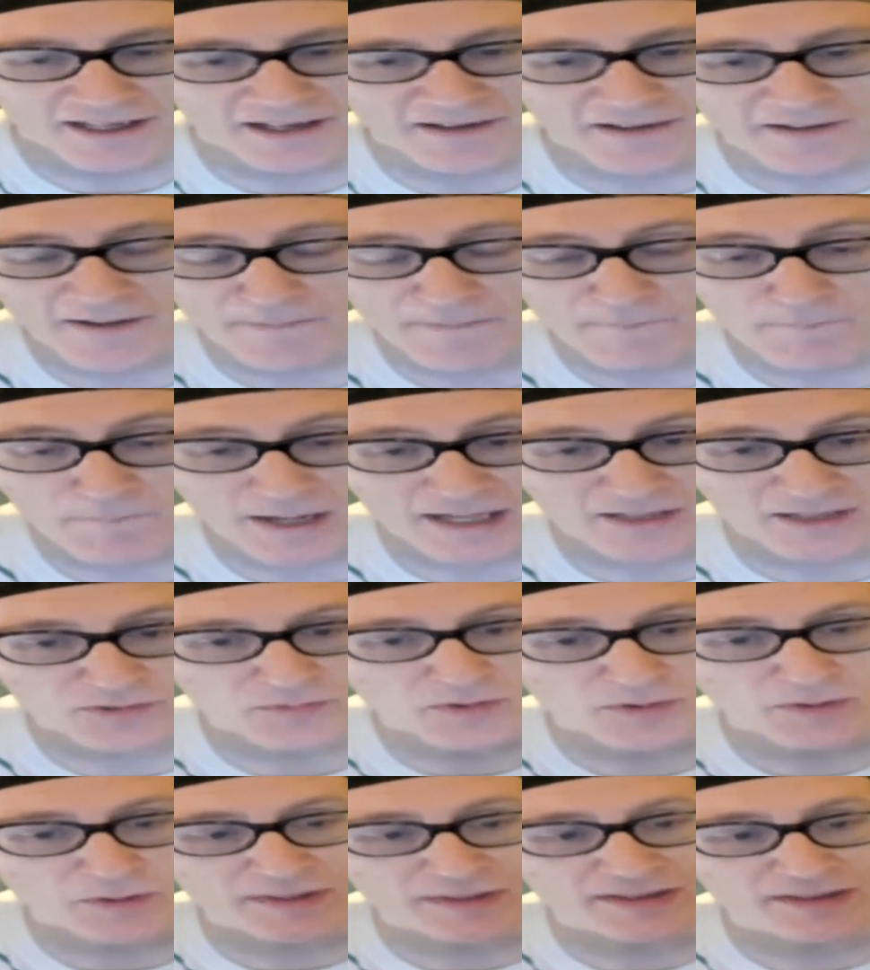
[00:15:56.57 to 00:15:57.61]
I might as
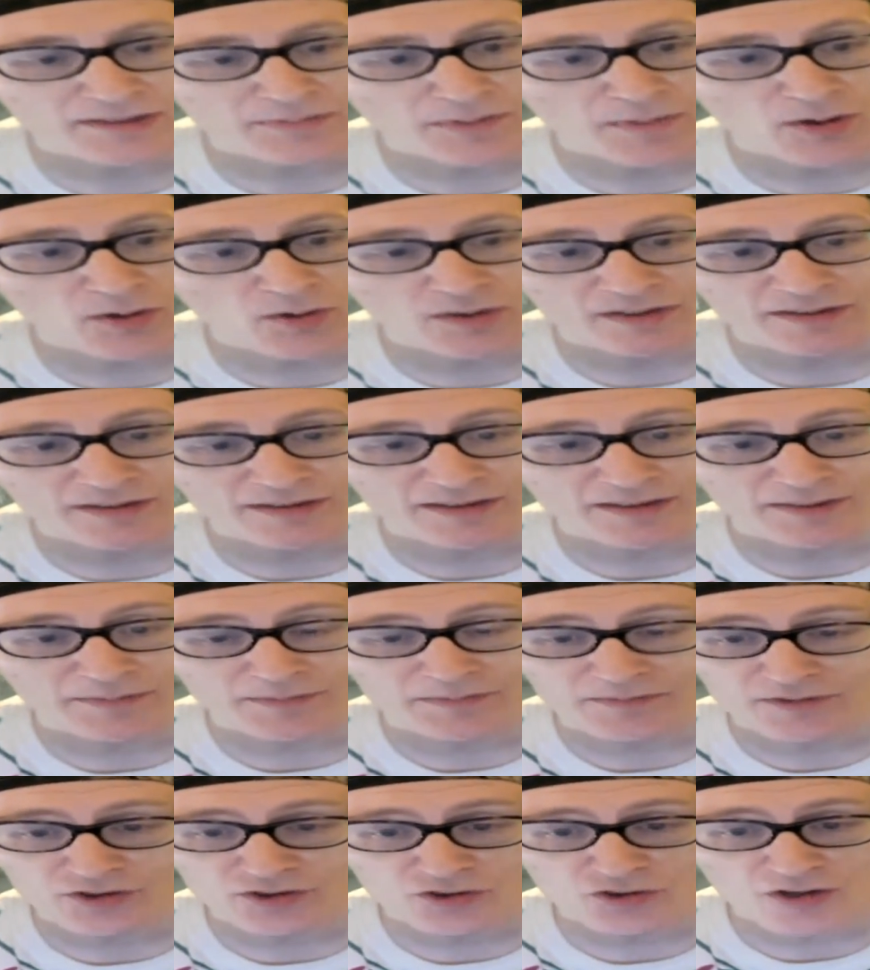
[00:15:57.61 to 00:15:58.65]
well be smoking
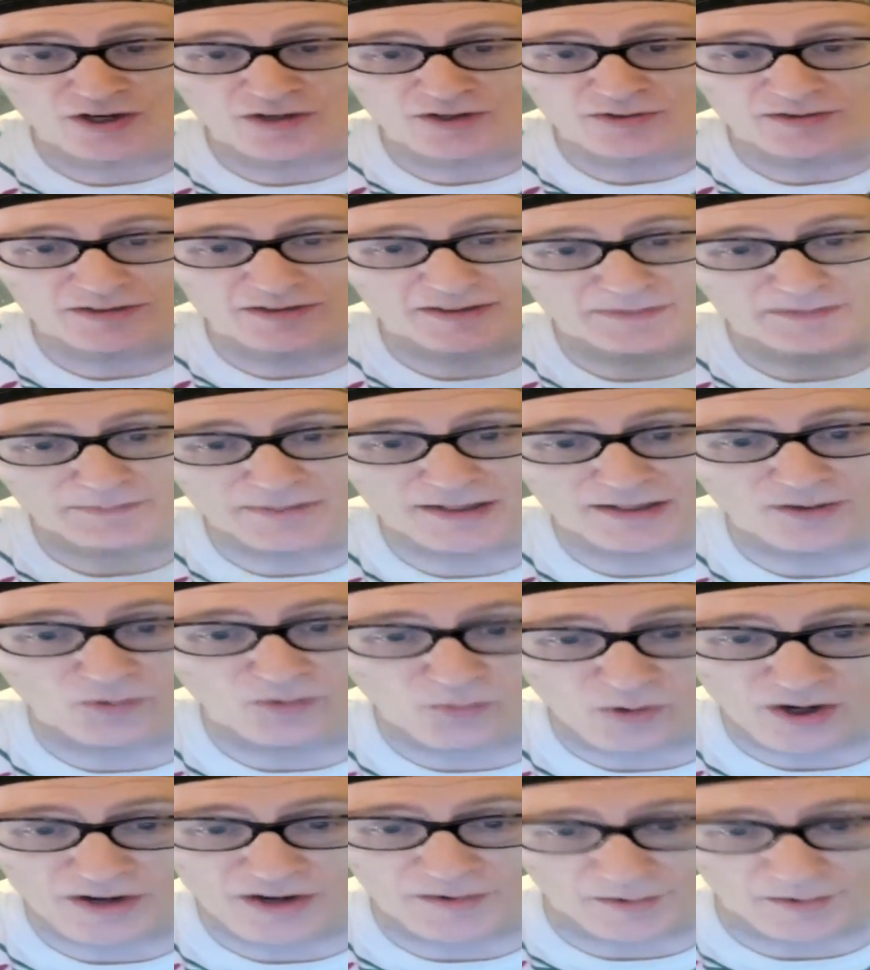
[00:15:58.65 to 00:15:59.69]
something stronger than
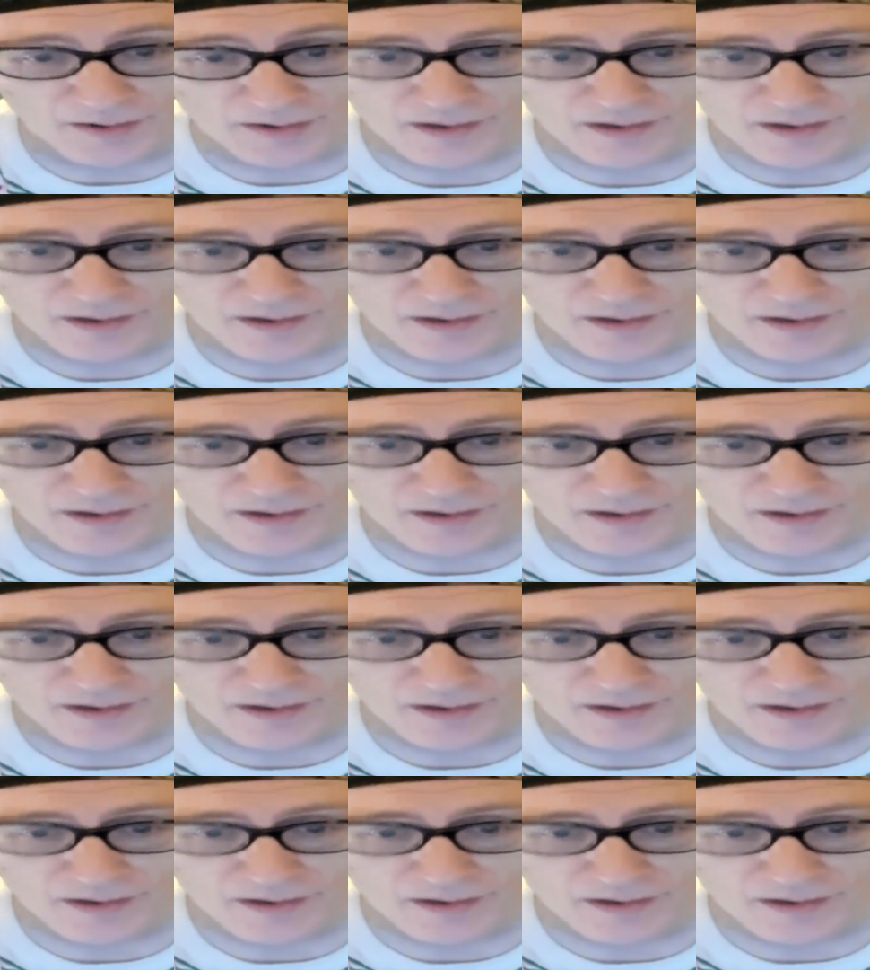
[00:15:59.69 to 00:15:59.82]
marijuana.